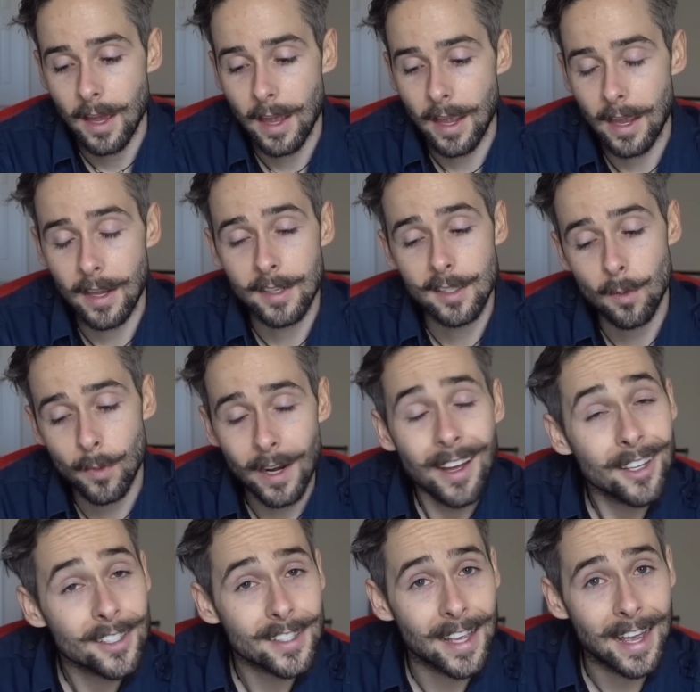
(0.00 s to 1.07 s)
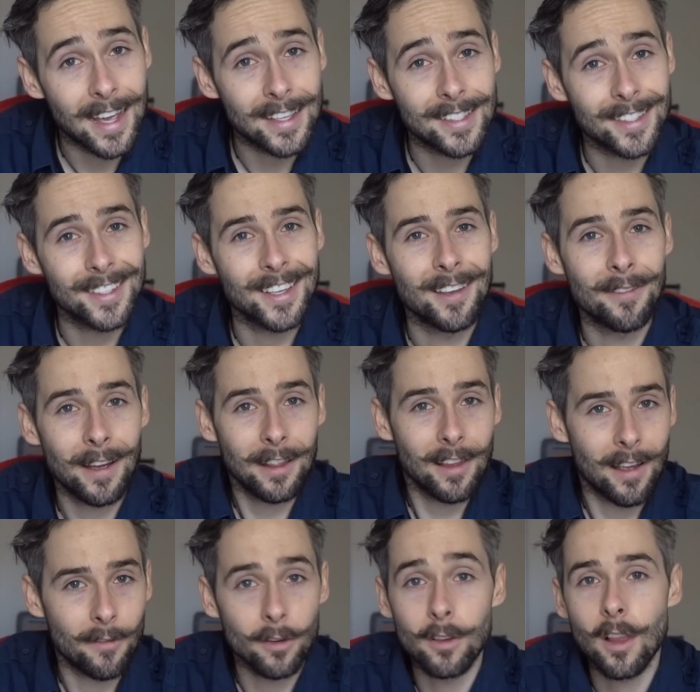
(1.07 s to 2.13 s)
And someone else asks if I
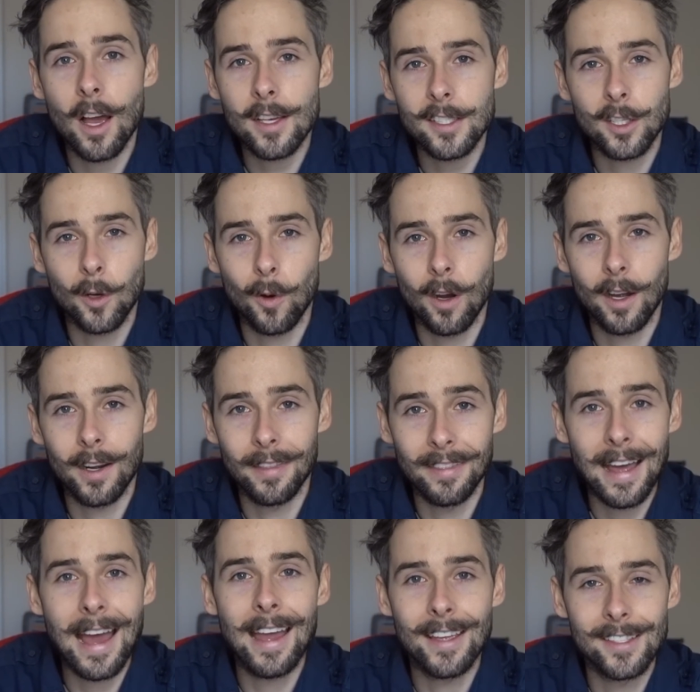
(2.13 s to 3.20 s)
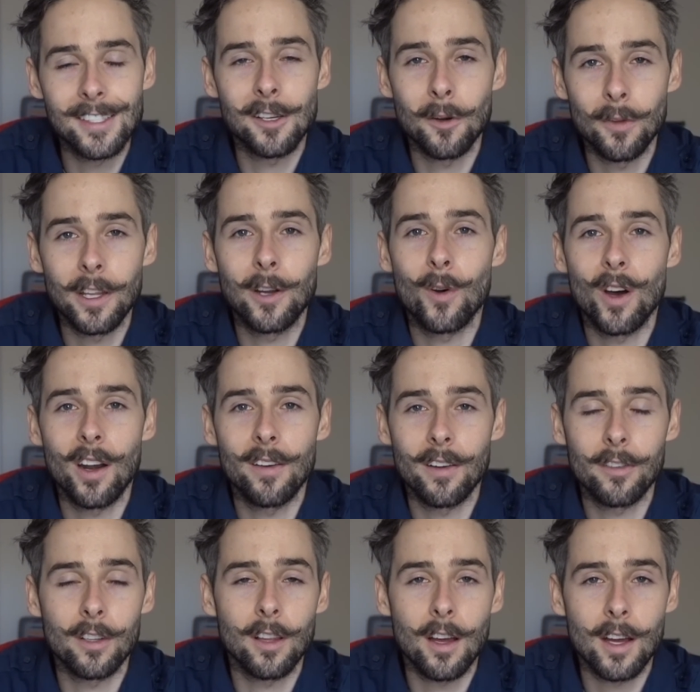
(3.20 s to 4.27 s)
ever lost a quad, and that is the only quad I've
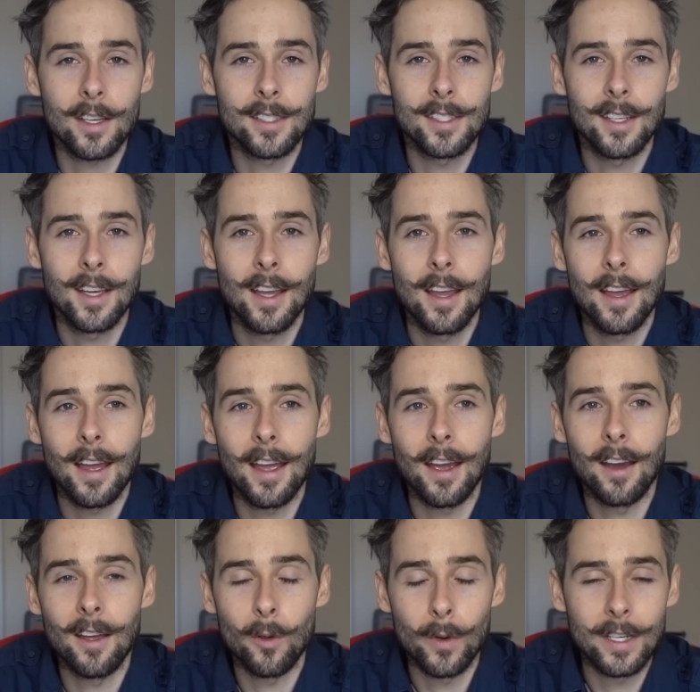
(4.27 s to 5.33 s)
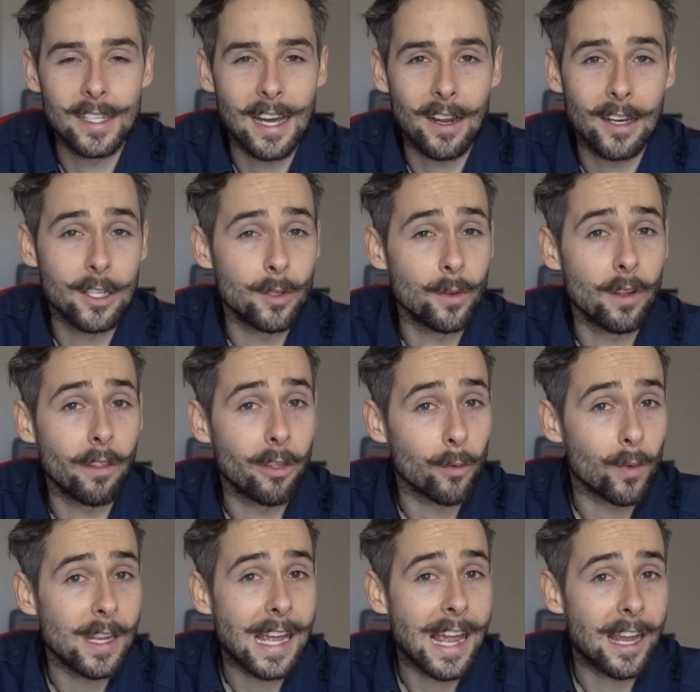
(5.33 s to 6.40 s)
ever lost. It went down into a
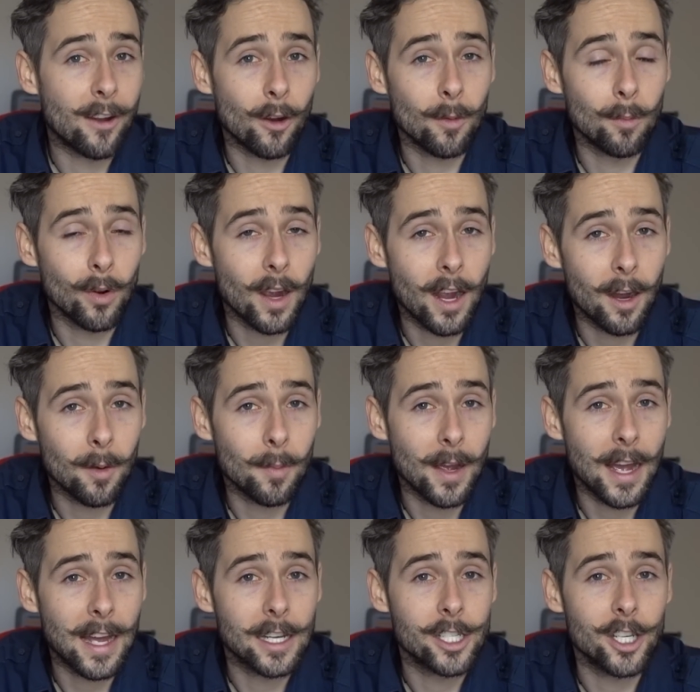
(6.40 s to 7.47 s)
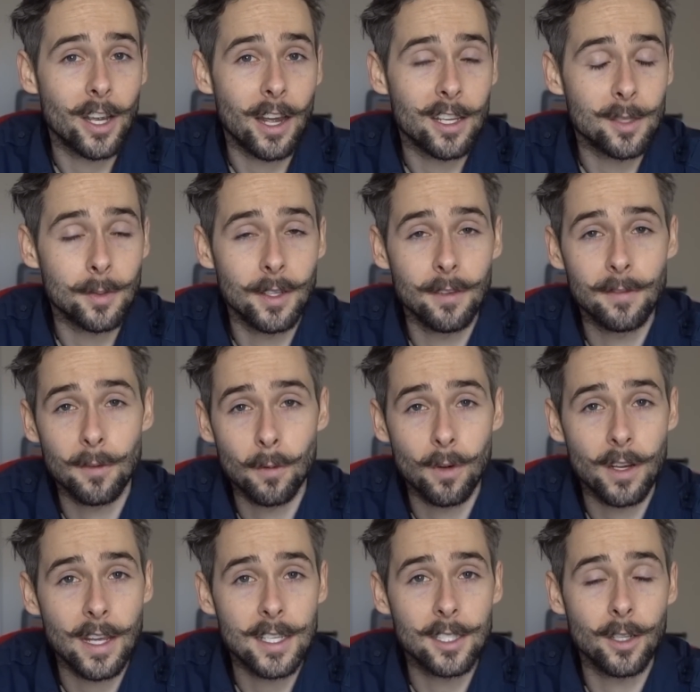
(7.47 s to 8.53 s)
3-acre briar patch. I spent 4
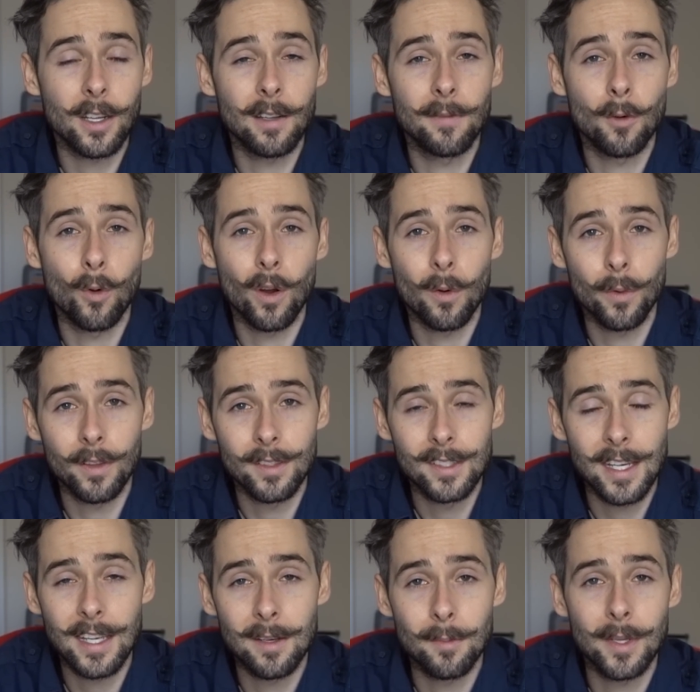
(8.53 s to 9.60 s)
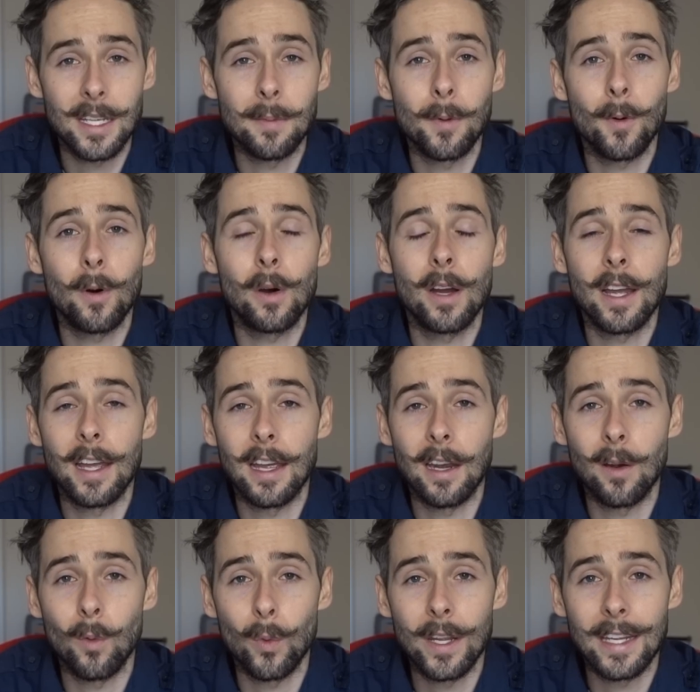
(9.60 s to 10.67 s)
days looking for it with 10 people,
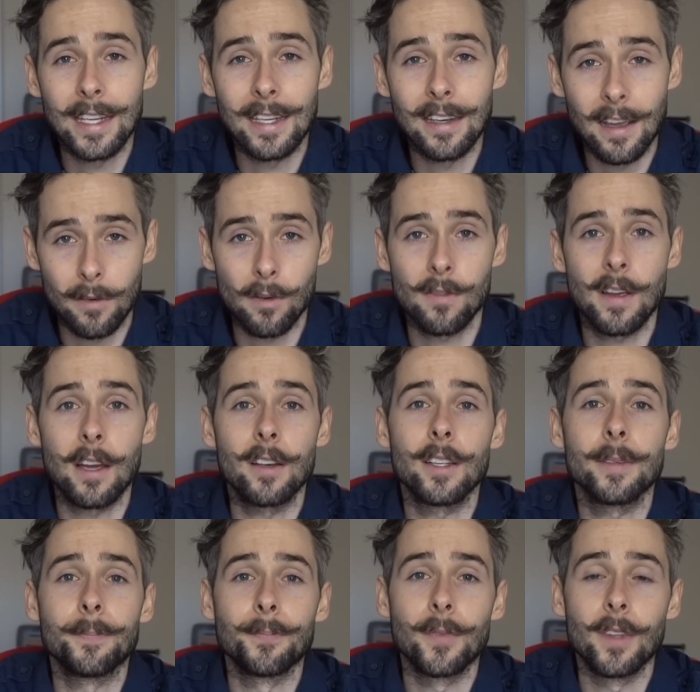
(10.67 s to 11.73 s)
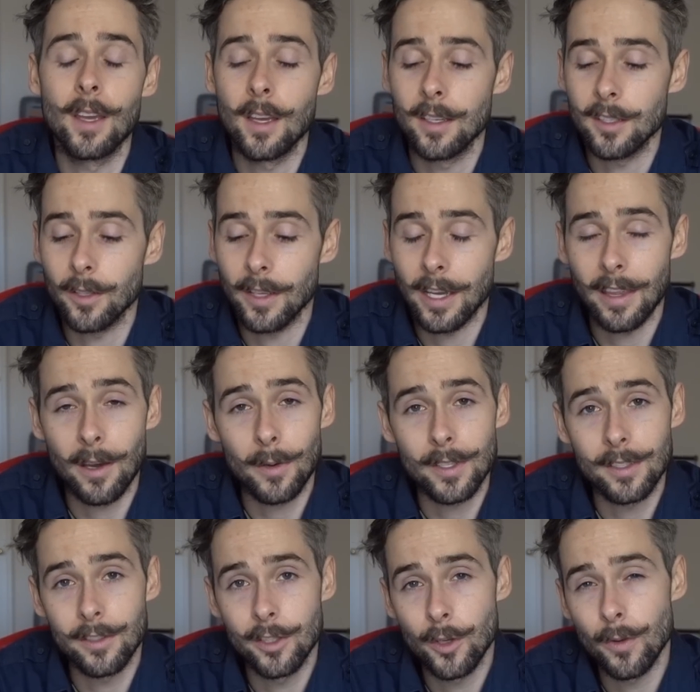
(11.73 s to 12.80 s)
and we never found it. So yeah, that
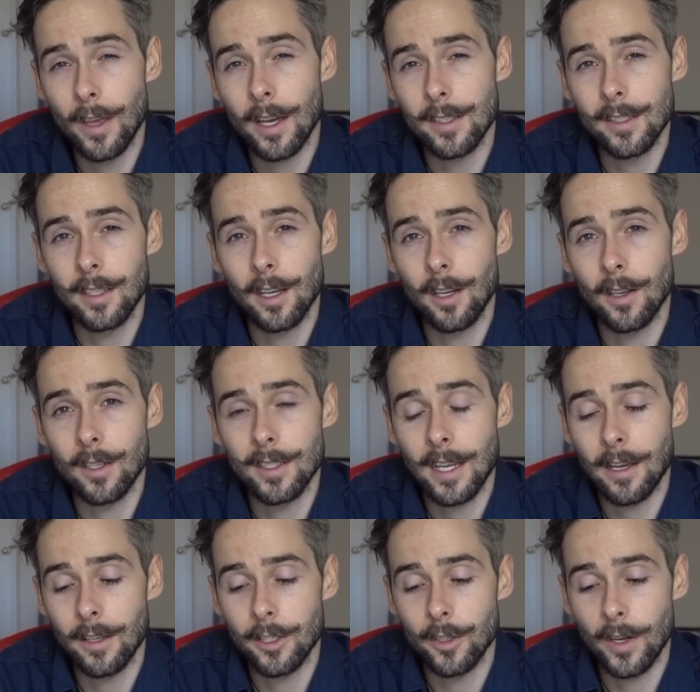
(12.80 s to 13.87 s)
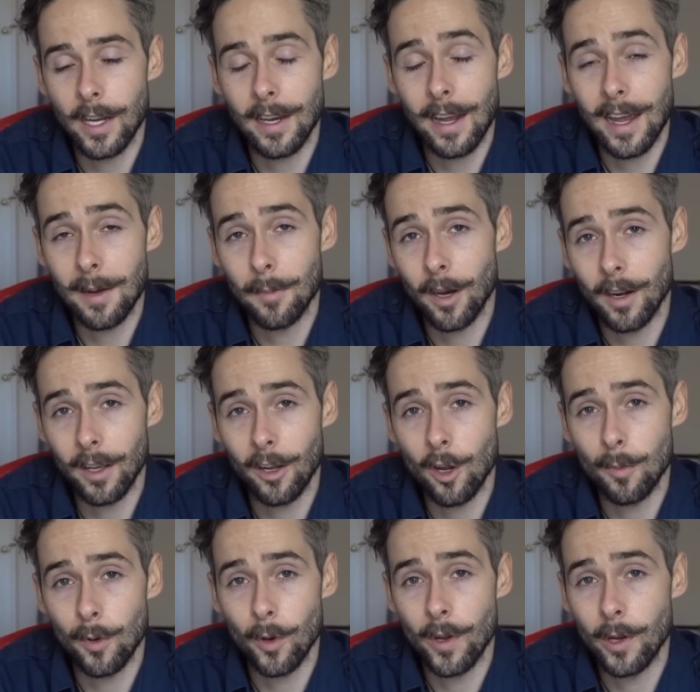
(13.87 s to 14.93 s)
was $2,000 down the drain. I had bought a
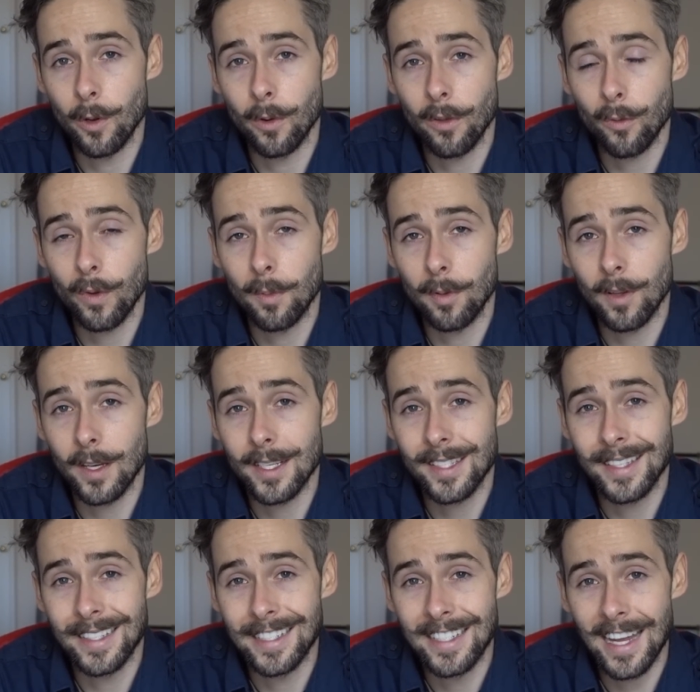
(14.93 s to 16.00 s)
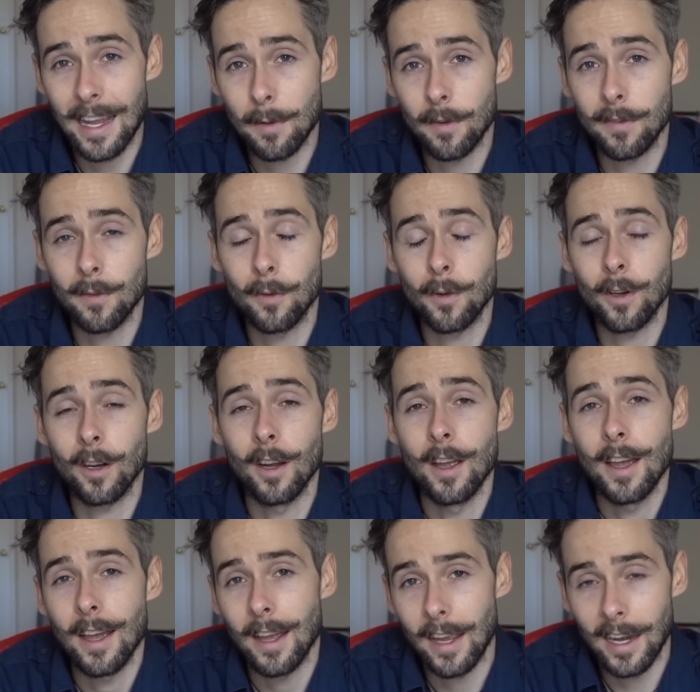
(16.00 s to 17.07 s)
GoPro Hero 3 Plus the day before,
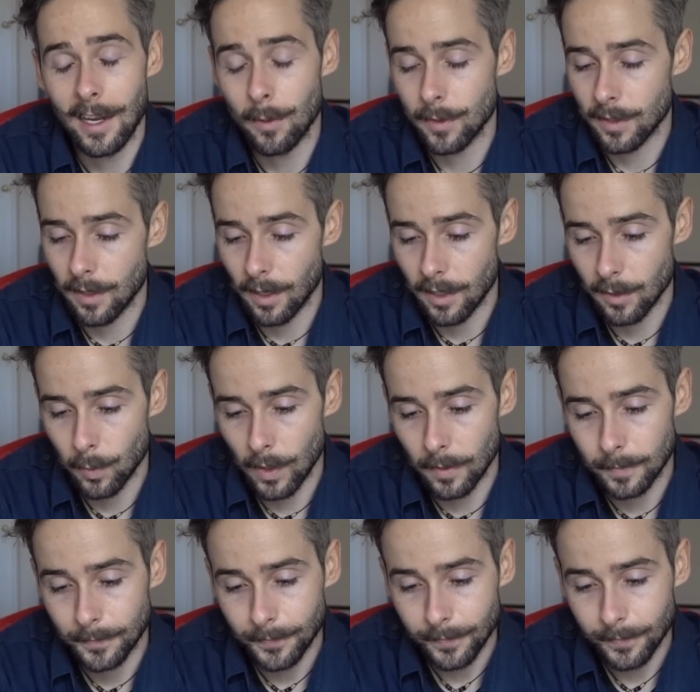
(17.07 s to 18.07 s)
and it was gone as well.